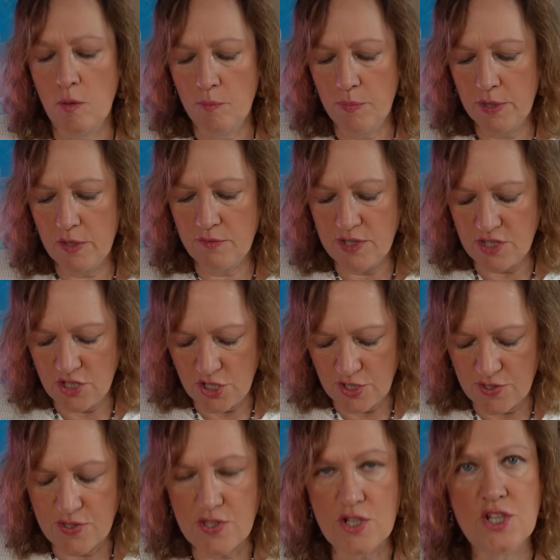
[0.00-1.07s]
But there is
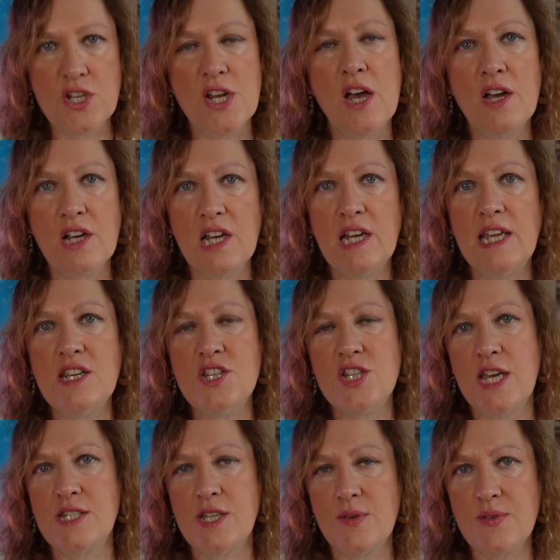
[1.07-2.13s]
just such an ugly
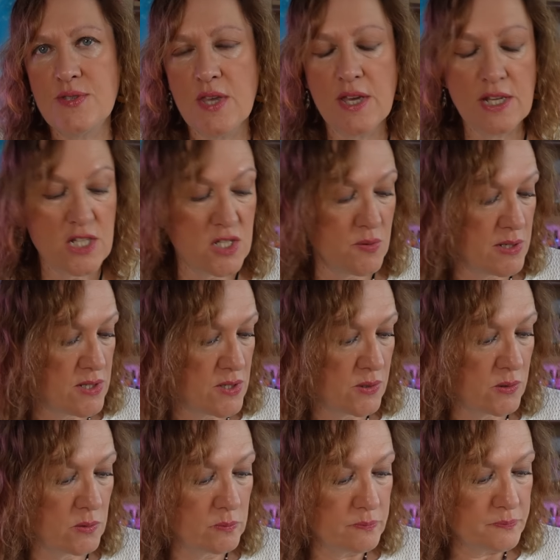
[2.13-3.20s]
shadow side to it
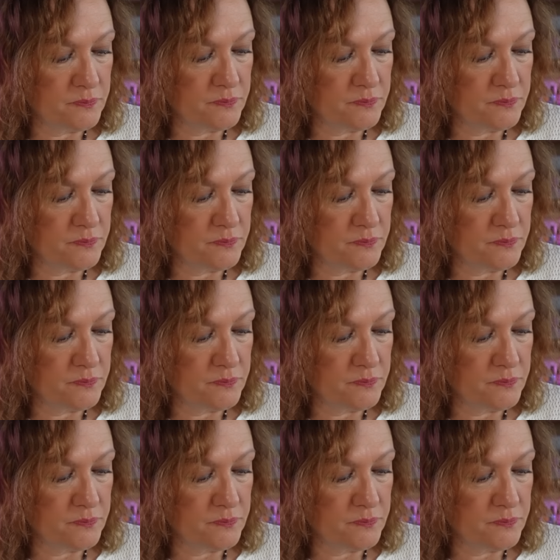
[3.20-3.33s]
all.